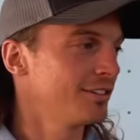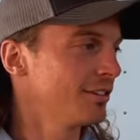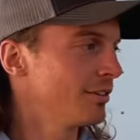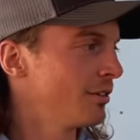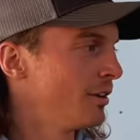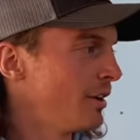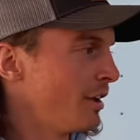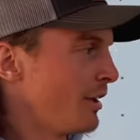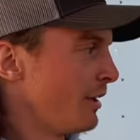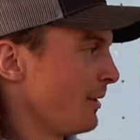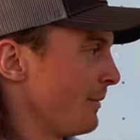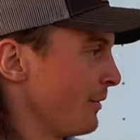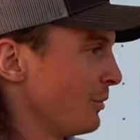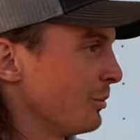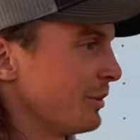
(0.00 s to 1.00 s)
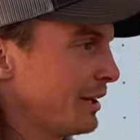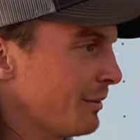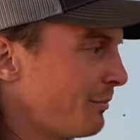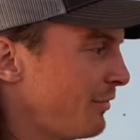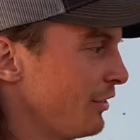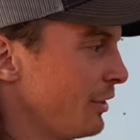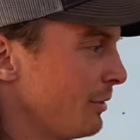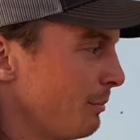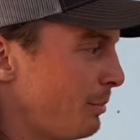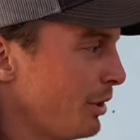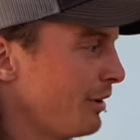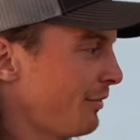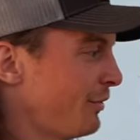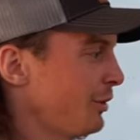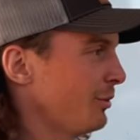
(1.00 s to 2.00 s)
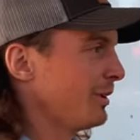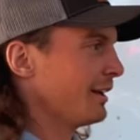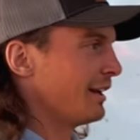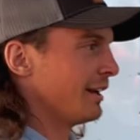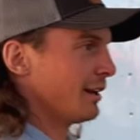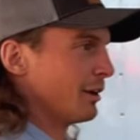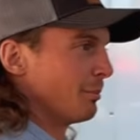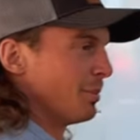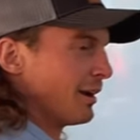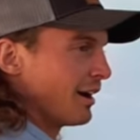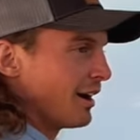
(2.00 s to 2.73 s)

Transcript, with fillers: so we can put a few in here, but